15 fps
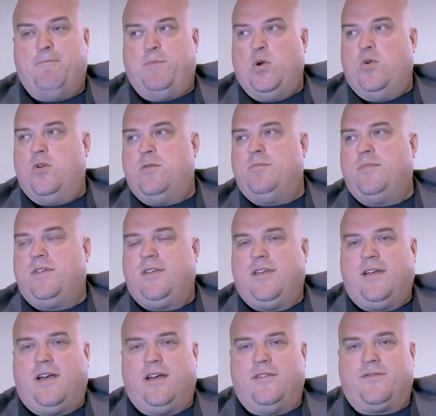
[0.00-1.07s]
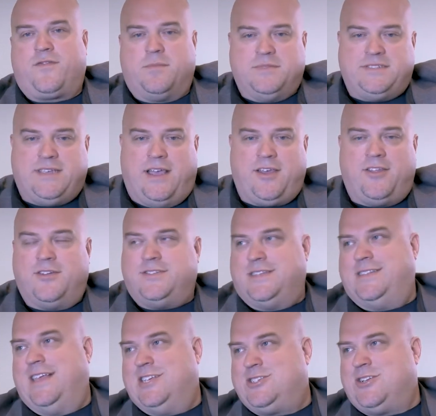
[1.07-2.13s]
boom of from cellular to
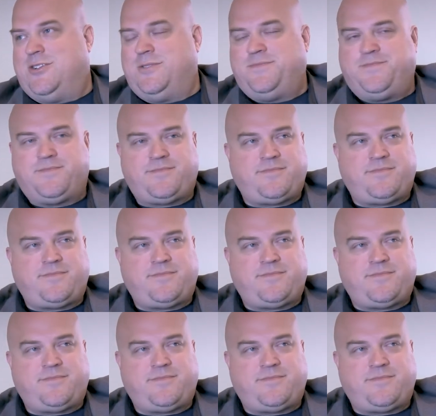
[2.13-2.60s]
digital,